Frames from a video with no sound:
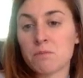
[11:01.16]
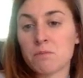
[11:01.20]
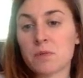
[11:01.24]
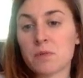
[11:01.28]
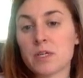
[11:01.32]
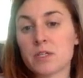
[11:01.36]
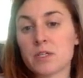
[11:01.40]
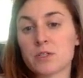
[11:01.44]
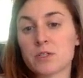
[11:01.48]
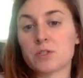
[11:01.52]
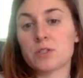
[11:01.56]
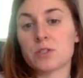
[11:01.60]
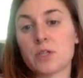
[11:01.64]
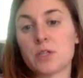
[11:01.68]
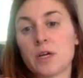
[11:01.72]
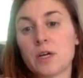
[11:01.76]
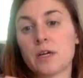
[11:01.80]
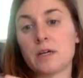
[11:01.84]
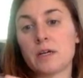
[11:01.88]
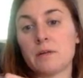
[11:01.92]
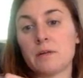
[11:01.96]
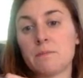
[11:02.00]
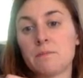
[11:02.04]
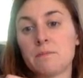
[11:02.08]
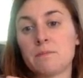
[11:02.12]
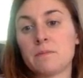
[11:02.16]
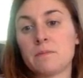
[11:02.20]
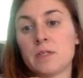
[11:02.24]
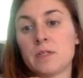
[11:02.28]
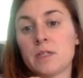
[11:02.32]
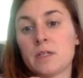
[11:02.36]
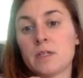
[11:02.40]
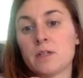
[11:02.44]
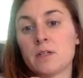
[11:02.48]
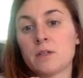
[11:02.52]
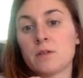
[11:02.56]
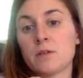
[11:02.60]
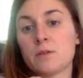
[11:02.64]
because
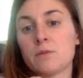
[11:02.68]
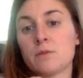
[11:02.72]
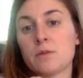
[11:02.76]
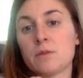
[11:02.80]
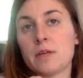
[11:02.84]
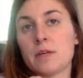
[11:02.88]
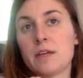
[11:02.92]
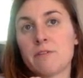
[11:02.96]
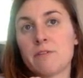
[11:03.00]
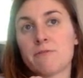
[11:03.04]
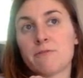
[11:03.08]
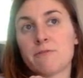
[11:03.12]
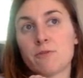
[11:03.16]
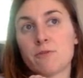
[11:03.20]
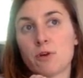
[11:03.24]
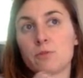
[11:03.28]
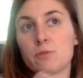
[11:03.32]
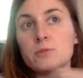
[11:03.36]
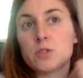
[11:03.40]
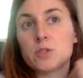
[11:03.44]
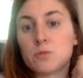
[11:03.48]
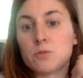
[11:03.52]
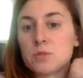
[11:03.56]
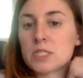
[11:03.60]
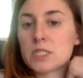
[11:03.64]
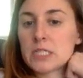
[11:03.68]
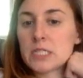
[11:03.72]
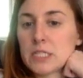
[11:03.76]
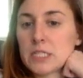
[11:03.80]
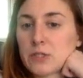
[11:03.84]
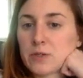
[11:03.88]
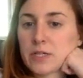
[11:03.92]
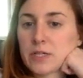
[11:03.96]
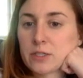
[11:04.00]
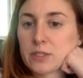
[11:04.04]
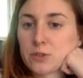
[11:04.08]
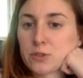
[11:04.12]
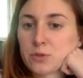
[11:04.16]
if chromosomes continue to
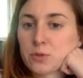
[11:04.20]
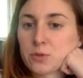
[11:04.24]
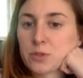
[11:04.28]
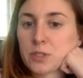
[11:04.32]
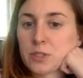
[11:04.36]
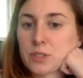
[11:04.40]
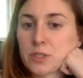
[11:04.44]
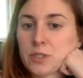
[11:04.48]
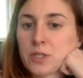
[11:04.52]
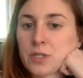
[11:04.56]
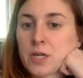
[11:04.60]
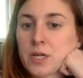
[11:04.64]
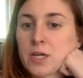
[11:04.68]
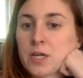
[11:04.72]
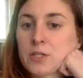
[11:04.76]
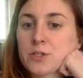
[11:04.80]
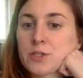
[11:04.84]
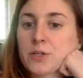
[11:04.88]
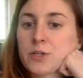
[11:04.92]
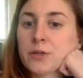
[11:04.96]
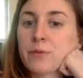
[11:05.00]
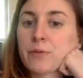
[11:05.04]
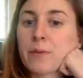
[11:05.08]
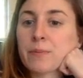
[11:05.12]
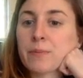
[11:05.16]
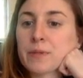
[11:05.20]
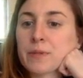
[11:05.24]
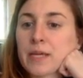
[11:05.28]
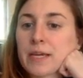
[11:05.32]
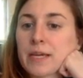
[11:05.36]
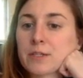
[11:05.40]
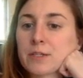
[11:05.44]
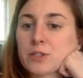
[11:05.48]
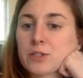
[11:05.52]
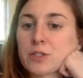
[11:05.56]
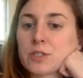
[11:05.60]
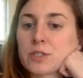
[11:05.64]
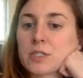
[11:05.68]
get shorter during
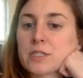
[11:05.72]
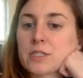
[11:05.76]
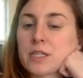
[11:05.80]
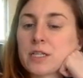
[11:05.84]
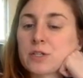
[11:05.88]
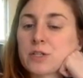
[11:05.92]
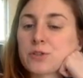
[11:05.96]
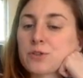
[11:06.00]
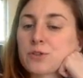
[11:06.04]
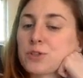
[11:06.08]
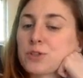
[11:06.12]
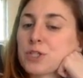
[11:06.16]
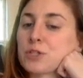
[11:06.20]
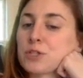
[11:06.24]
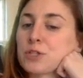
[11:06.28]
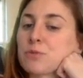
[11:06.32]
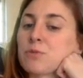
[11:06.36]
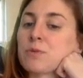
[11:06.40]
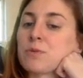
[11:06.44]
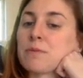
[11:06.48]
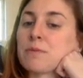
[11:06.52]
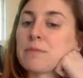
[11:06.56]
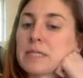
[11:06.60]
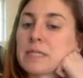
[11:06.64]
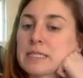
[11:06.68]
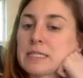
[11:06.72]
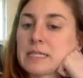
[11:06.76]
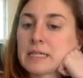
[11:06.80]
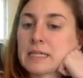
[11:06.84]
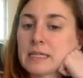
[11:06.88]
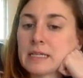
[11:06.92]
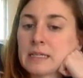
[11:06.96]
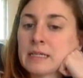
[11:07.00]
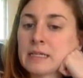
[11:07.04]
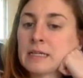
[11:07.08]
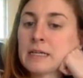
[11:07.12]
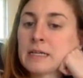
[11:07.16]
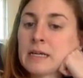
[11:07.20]
replication, essential genes would be
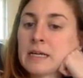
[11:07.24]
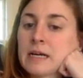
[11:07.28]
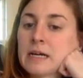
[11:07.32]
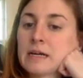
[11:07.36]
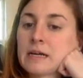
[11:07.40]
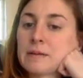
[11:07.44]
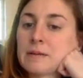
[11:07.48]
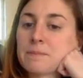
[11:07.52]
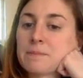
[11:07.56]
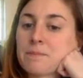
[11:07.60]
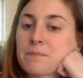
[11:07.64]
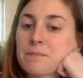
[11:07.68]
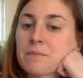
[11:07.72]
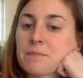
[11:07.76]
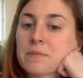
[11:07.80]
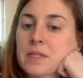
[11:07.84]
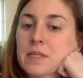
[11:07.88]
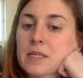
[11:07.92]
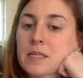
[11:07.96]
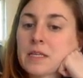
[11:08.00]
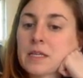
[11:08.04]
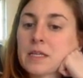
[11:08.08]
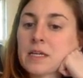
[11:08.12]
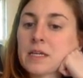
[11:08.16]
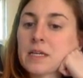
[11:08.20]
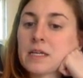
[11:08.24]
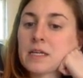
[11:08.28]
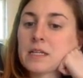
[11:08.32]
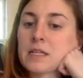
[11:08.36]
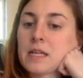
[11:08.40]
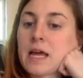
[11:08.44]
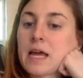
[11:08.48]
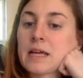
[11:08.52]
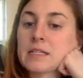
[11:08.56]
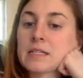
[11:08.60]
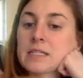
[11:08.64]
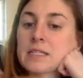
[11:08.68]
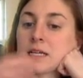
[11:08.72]
missing. An
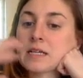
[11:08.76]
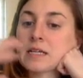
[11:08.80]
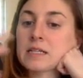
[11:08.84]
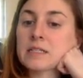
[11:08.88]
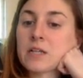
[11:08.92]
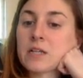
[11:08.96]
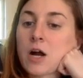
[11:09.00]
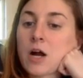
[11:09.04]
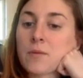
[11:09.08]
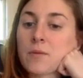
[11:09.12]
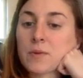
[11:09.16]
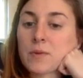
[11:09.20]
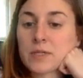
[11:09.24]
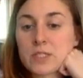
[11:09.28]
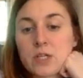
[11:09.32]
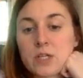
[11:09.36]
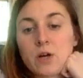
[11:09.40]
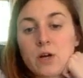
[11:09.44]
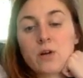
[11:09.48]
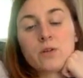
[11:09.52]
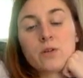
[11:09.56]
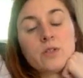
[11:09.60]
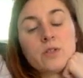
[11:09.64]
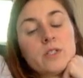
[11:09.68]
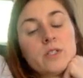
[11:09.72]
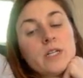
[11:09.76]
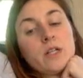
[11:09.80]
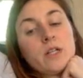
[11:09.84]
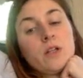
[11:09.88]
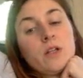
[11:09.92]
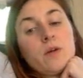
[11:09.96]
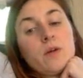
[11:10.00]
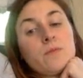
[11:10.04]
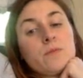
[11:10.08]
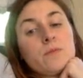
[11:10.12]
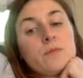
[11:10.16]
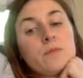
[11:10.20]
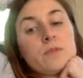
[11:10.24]
enzyme complex called
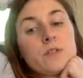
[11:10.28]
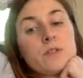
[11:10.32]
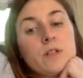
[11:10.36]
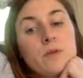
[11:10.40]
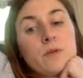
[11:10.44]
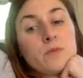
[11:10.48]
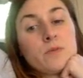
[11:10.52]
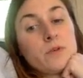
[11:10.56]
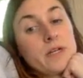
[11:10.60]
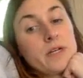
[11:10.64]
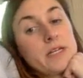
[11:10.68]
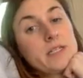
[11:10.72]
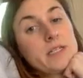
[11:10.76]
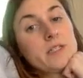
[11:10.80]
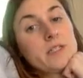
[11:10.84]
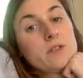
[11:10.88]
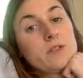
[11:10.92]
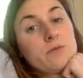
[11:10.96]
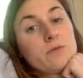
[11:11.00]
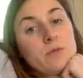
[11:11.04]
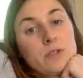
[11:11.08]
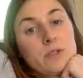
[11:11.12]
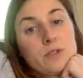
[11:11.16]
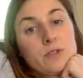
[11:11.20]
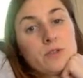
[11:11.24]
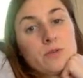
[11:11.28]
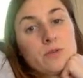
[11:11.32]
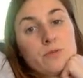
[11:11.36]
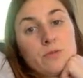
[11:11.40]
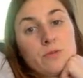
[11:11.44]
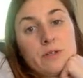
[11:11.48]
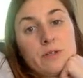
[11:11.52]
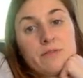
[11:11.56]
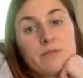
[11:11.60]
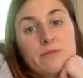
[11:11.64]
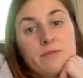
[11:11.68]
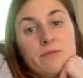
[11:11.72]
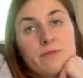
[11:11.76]
telomerase, which
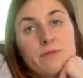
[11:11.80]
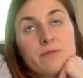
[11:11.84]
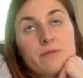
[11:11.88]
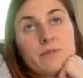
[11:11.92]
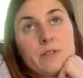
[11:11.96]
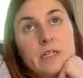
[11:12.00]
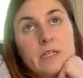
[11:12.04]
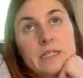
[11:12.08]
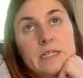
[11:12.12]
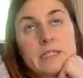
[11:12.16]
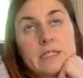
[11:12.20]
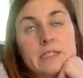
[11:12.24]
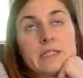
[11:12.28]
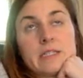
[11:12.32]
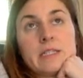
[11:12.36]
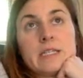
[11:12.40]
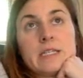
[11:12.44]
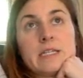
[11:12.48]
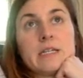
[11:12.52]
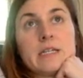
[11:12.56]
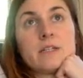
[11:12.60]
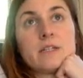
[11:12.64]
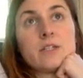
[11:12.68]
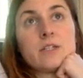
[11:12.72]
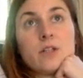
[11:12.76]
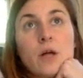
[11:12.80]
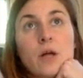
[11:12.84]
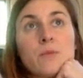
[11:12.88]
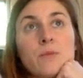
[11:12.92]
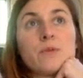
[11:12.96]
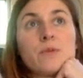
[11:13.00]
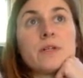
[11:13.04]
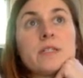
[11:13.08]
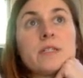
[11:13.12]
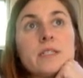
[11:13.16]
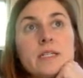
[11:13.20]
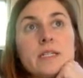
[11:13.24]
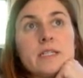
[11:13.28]

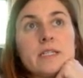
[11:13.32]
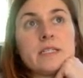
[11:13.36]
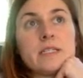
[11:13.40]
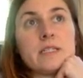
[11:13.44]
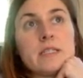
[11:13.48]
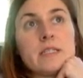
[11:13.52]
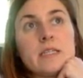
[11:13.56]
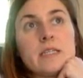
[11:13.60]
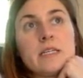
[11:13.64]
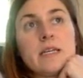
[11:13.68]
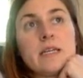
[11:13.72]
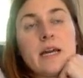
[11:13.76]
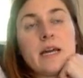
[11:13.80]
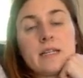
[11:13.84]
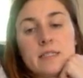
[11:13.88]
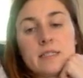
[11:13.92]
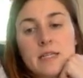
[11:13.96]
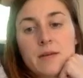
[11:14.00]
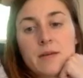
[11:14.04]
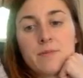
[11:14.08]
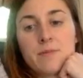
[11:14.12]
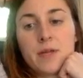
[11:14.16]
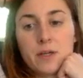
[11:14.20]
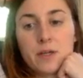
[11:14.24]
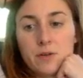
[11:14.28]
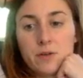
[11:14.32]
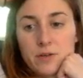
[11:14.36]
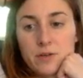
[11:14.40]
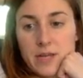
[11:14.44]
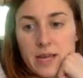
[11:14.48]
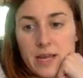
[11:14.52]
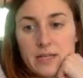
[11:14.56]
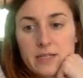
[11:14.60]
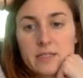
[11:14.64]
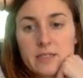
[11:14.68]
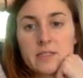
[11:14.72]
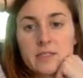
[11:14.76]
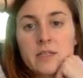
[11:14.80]
telomerase is the enzyme that
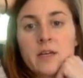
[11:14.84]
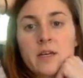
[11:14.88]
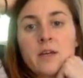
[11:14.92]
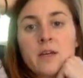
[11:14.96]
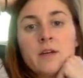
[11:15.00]
creates